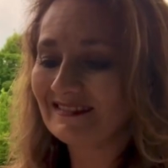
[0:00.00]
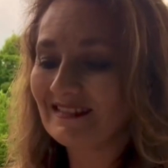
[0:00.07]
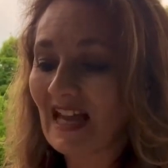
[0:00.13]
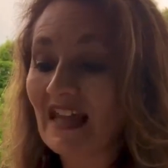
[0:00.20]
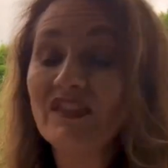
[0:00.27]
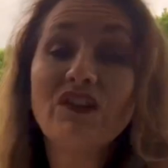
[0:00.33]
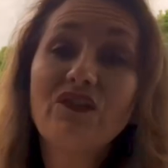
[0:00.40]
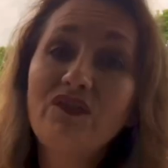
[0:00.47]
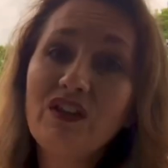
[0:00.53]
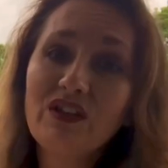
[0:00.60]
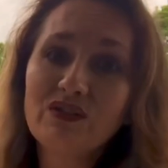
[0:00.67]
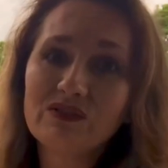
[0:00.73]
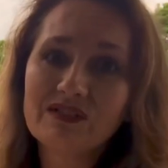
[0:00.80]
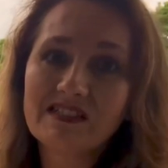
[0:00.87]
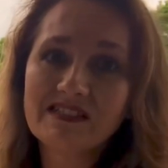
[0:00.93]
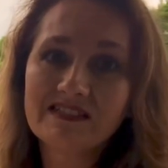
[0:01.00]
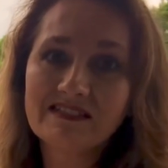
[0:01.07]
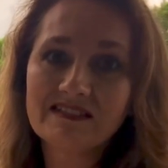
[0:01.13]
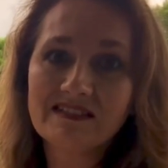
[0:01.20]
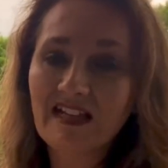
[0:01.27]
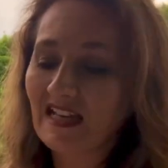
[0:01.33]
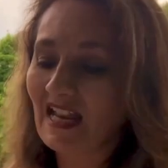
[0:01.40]
and the fields
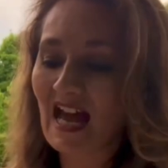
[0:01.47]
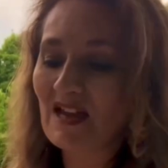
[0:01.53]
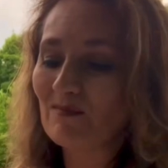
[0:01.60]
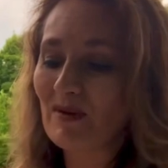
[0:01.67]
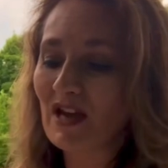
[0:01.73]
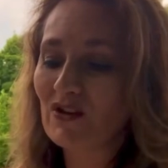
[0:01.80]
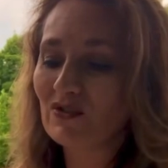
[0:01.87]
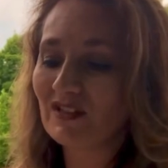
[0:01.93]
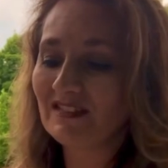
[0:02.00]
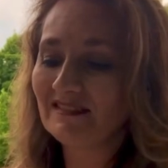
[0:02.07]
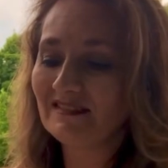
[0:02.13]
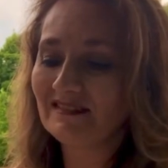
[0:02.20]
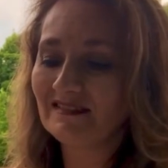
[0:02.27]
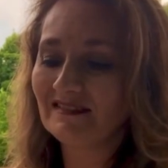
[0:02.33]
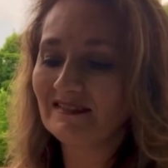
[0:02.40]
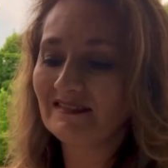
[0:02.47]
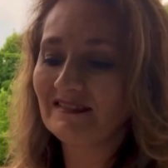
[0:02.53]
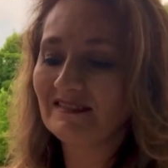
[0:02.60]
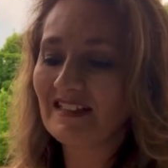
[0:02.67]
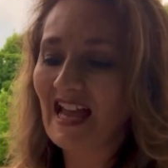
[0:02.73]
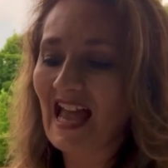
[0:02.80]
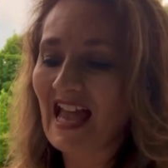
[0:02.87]
lie barren
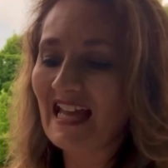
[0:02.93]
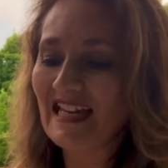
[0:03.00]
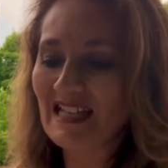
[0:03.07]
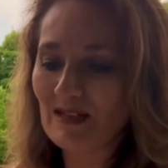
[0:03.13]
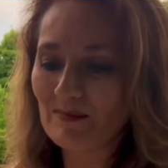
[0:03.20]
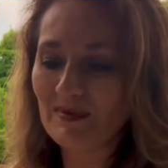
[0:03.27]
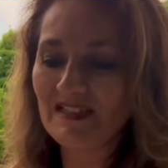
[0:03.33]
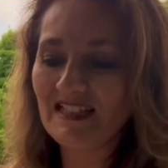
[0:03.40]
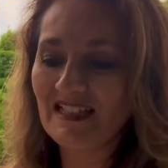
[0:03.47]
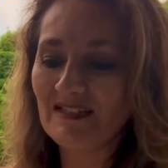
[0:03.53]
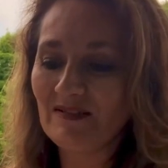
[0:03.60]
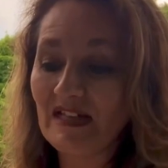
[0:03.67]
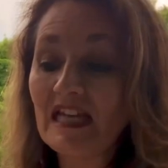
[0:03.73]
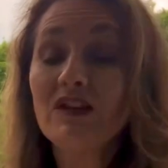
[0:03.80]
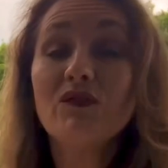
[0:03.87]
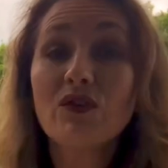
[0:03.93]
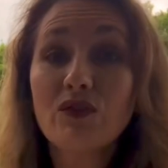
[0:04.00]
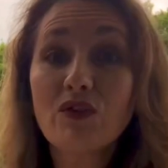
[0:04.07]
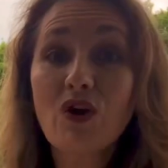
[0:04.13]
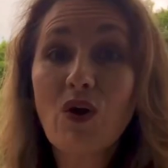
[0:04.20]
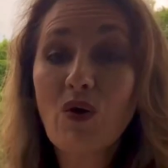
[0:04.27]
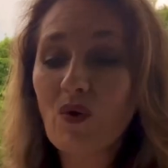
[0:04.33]
and empty, even
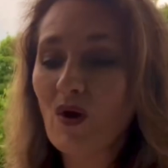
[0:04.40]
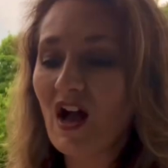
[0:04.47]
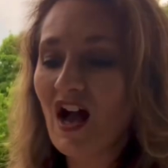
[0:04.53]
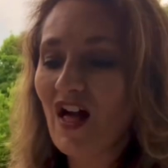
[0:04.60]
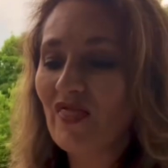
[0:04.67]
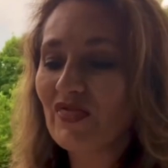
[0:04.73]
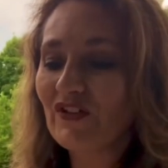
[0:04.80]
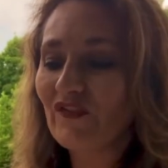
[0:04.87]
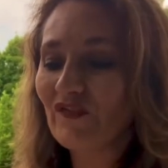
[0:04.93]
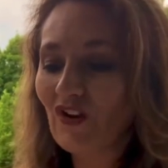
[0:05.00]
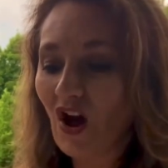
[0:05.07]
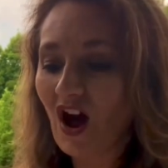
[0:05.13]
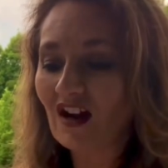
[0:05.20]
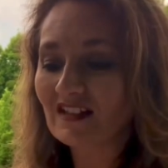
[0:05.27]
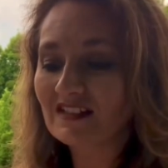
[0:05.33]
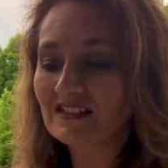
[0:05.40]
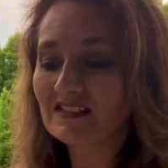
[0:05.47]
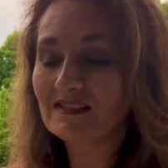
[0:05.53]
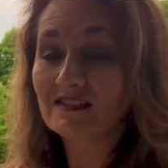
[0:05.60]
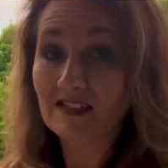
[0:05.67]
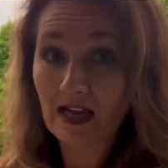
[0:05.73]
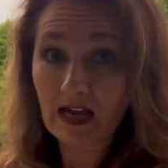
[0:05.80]
though the
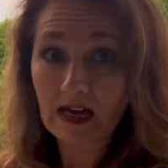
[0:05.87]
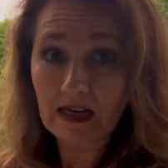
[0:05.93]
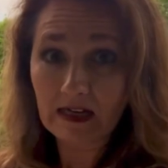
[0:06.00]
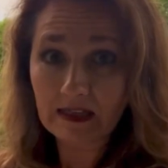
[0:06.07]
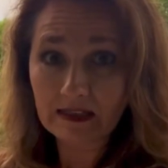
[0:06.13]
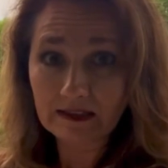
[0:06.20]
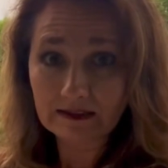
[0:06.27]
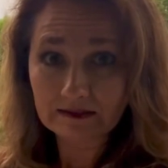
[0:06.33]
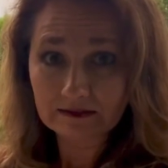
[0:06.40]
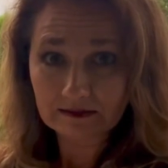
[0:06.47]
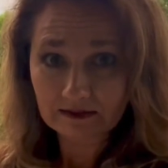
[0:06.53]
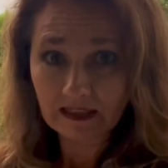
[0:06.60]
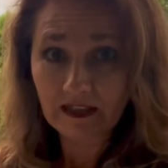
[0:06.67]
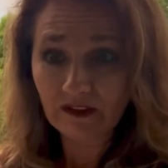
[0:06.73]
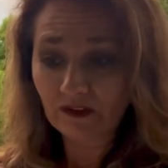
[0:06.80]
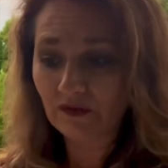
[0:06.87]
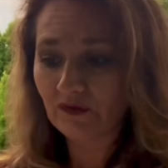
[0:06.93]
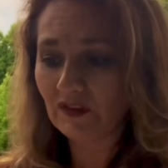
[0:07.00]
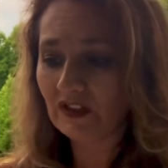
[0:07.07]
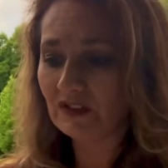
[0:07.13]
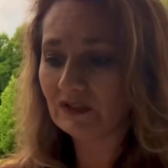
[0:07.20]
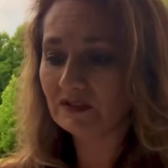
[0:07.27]
flocks die in the
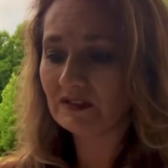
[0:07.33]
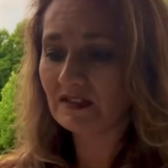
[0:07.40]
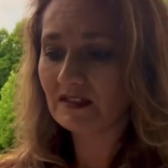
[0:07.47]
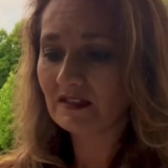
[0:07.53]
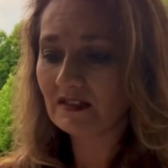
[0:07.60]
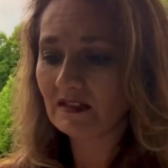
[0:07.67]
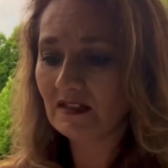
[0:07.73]
fields,